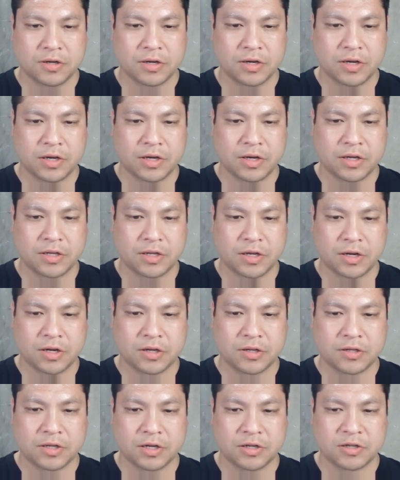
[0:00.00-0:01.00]
And
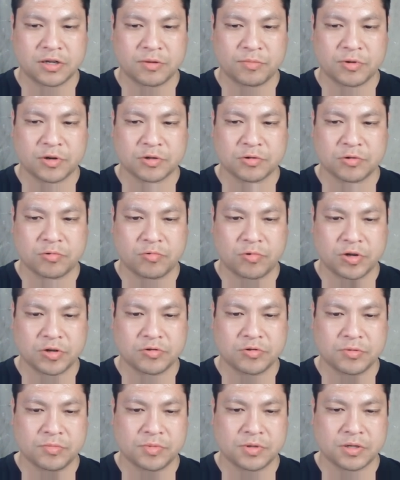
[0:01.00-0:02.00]
downtown parks with
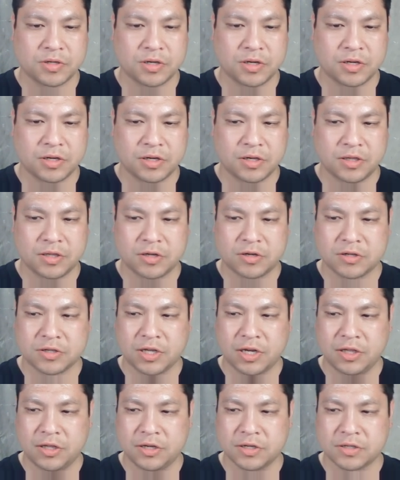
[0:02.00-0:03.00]
washrooms, and there's
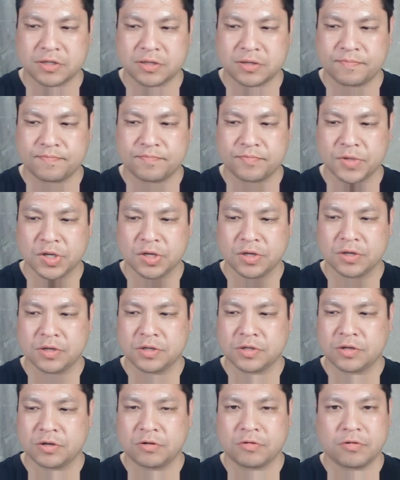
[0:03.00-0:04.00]
that list.
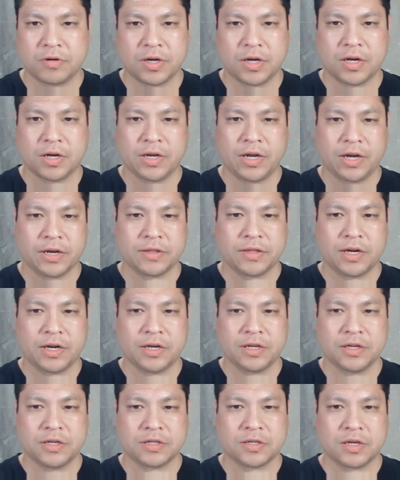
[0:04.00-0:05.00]
So yeah,
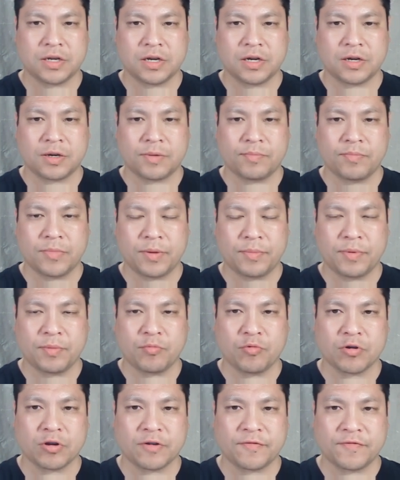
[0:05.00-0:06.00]
that is a maybe
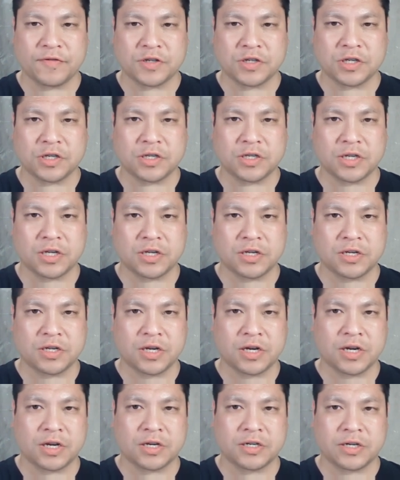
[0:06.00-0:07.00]
more efficient and
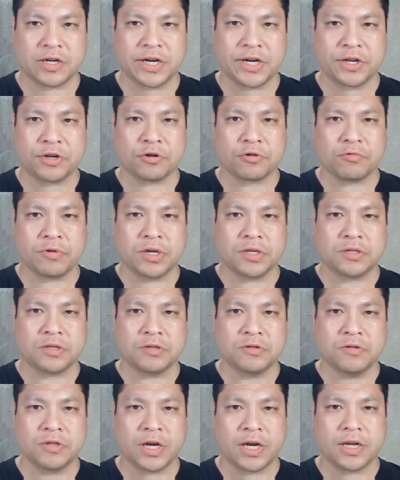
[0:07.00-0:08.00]
tidier way to
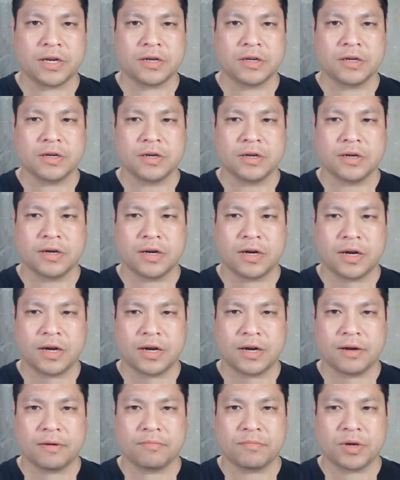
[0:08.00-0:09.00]
do that.
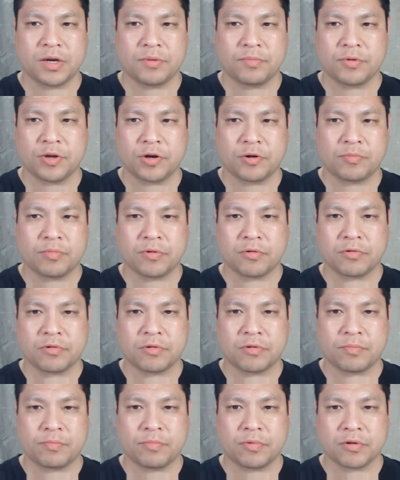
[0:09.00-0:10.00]
But you know,
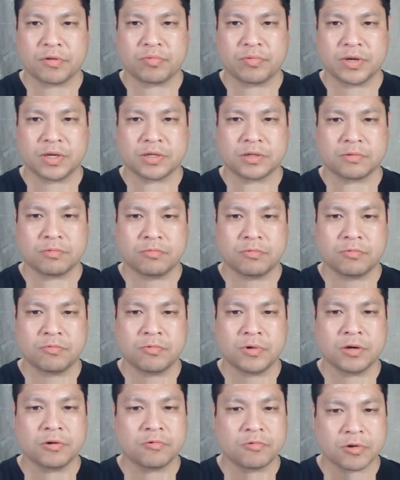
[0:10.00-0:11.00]
both ways
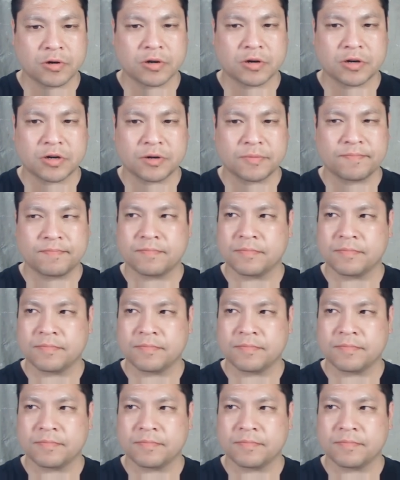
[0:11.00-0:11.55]
will work.